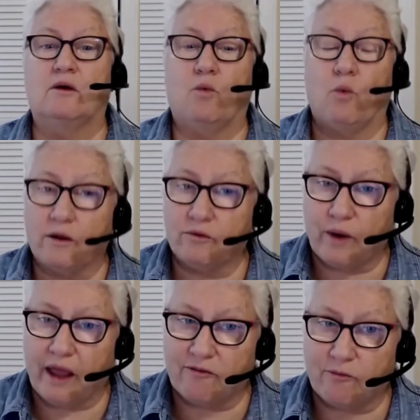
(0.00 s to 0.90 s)
What if we
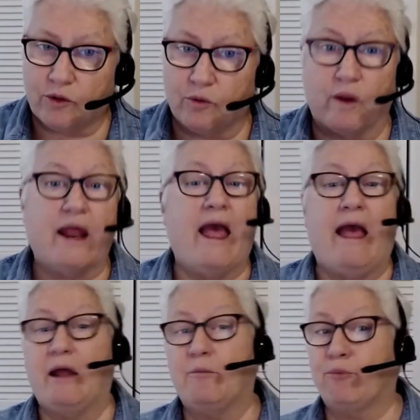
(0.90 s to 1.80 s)
have more than one?
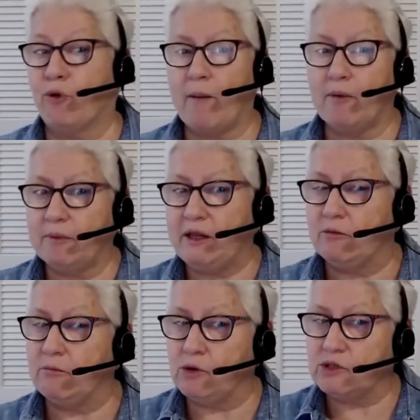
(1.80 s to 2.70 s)
And probably the
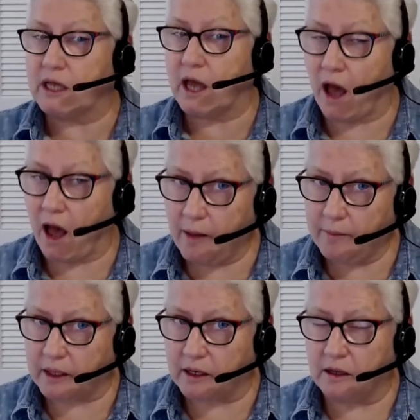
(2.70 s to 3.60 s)
most
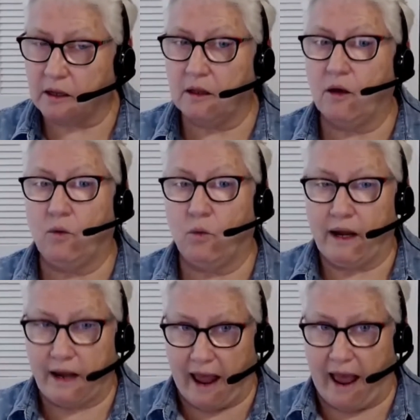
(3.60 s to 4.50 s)
common way
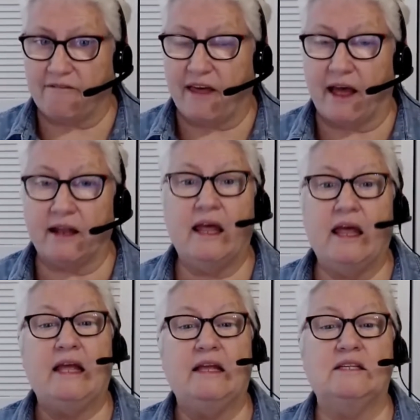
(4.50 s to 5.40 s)
to have that
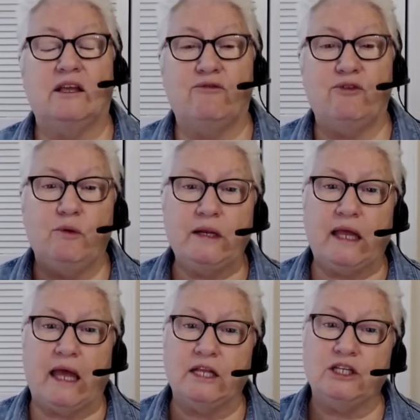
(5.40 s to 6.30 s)
is if you
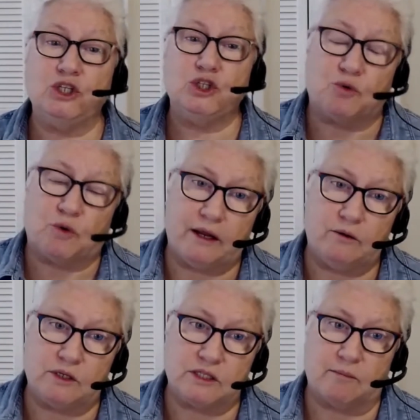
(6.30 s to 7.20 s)
engage in trade
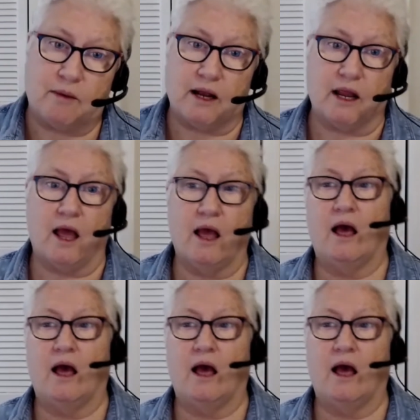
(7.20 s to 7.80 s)
with somebody.